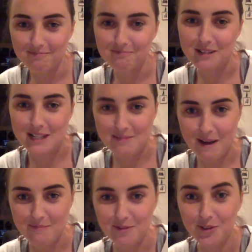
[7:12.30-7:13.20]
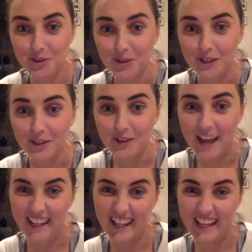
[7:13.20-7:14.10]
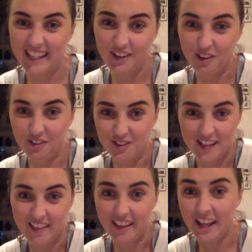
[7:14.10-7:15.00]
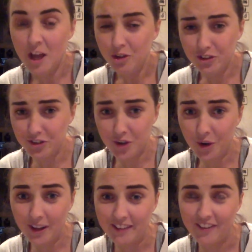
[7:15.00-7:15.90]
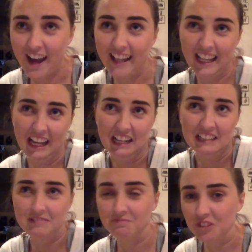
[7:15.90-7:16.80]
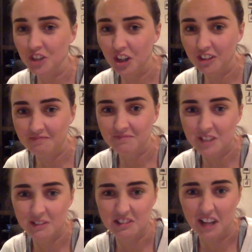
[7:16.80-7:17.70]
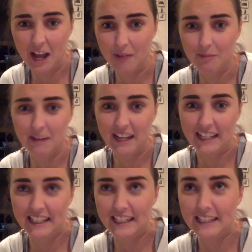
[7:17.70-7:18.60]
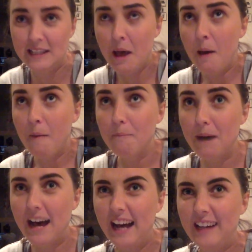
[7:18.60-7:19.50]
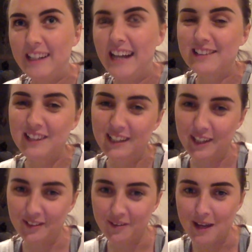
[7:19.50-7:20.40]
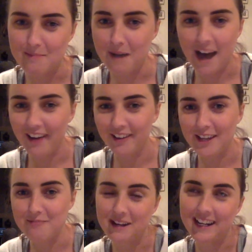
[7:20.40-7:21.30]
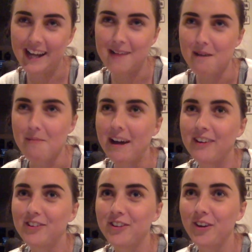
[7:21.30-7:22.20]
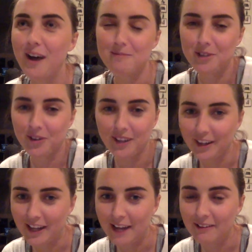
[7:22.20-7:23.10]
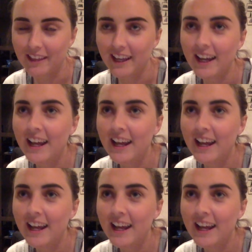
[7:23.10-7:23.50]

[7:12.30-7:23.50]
breast pump tutorial and like get off or something, which is totally fine. Like, you know, someone's gonna help them out, I guess. But it's a little bit weird, but I don't get weirded out by much, so I'm totally okay with it.